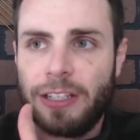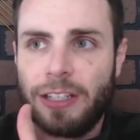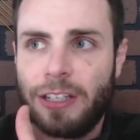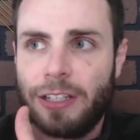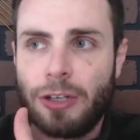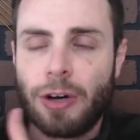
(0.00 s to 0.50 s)

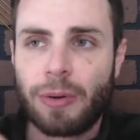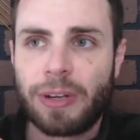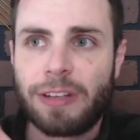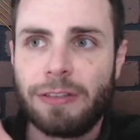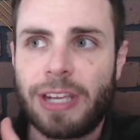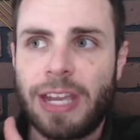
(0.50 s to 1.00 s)
You
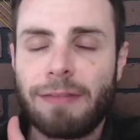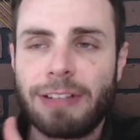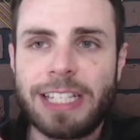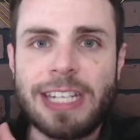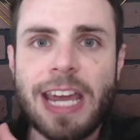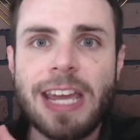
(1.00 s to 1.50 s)
can't really
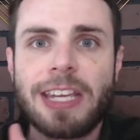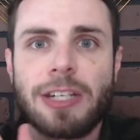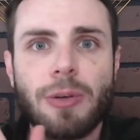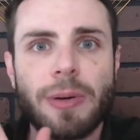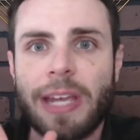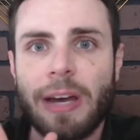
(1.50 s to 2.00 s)
take
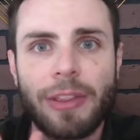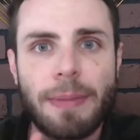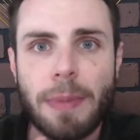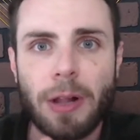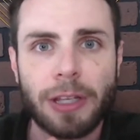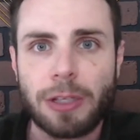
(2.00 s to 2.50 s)
into account the
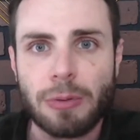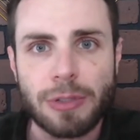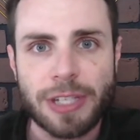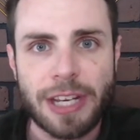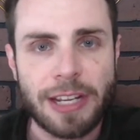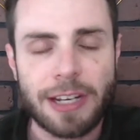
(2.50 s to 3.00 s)
molecules
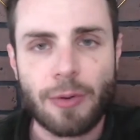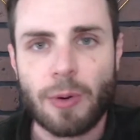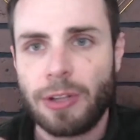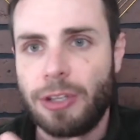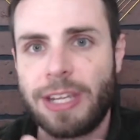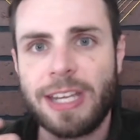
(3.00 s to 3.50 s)
in it, or
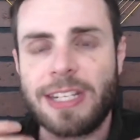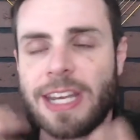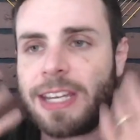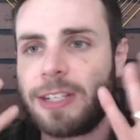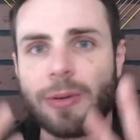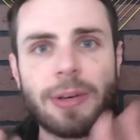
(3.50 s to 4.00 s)
you can't take
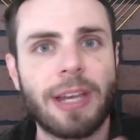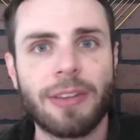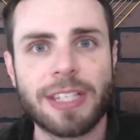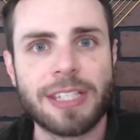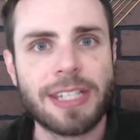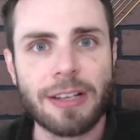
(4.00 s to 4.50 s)
into account the
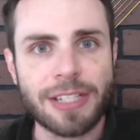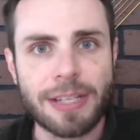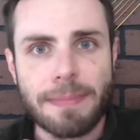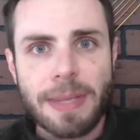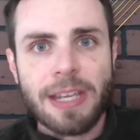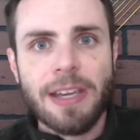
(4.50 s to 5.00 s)
cells in
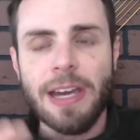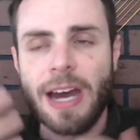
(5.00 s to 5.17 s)
me.